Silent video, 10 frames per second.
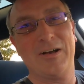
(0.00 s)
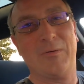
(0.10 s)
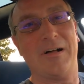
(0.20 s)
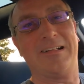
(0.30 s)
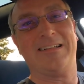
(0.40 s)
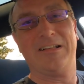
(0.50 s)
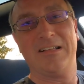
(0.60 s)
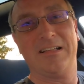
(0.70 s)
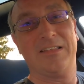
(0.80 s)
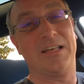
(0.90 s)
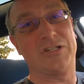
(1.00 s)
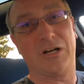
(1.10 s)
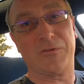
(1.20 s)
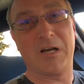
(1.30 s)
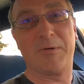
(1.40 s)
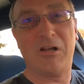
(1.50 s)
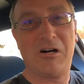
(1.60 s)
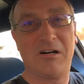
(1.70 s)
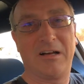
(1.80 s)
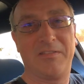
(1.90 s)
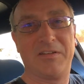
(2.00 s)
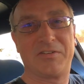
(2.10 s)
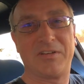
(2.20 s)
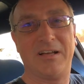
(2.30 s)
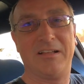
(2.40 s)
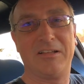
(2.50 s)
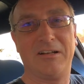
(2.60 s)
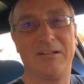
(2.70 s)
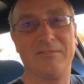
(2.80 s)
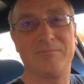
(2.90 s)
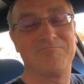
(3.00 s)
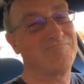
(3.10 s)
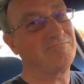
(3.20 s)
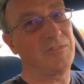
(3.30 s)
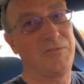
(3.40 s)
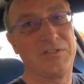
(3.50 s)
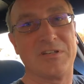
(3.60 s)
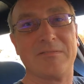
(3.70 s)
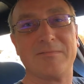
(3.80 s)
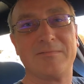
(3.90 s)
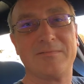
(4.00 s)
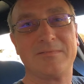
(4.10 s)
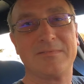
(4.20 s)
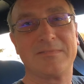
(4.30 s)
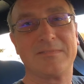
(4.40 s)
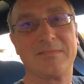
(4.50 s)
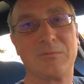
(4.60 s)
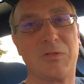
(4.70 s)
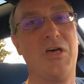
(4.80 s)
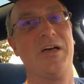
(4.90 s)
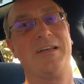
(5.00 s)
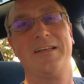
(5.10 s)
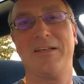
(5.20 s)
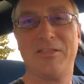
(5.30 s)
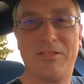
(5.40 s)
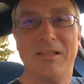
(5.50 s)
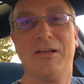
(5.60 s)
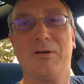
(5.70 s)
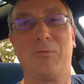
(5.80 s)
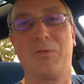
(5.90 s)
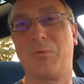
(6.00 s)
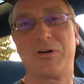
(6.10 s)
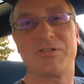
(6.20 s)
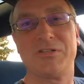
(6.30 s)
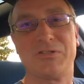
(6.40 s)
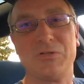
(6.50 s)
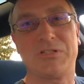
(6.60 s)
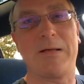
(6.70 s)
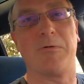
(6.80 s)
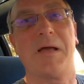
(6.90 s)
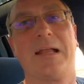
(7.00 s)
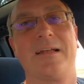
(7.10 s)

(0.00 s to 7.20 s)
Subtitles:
Well, thanks y'all for coming along on this little visit with Wooderson's new stablemate.